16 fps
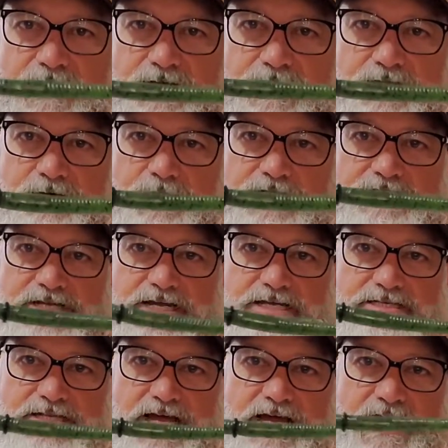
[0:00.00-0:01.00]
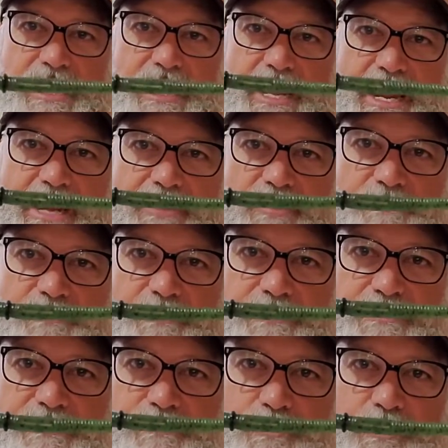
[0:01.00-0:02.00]
And the reason I slide it higher up
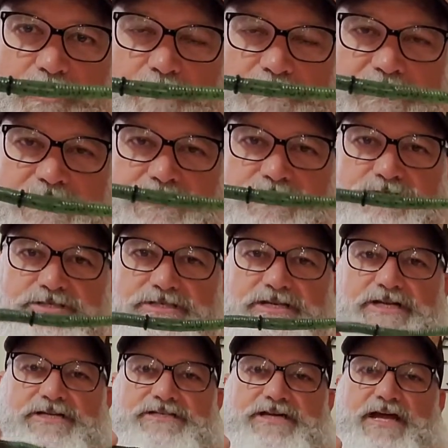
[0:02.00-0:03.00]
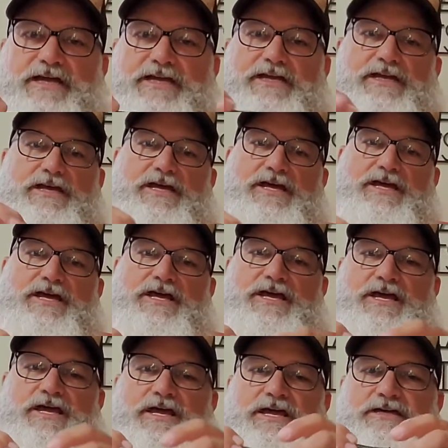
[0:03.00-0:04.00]
onto the worm is, you'll see in a second,
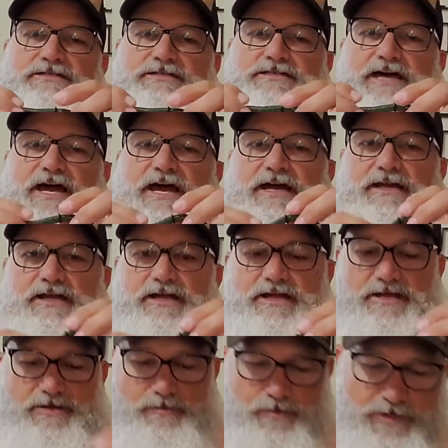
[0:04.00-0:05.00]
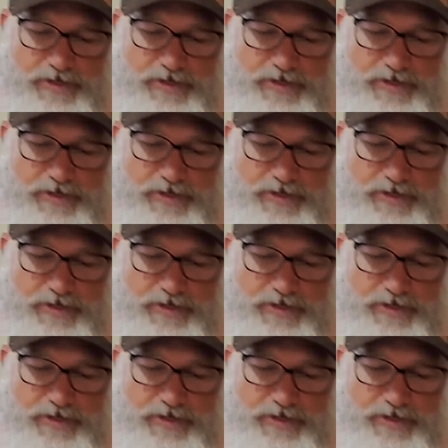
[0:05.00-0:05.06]
is that when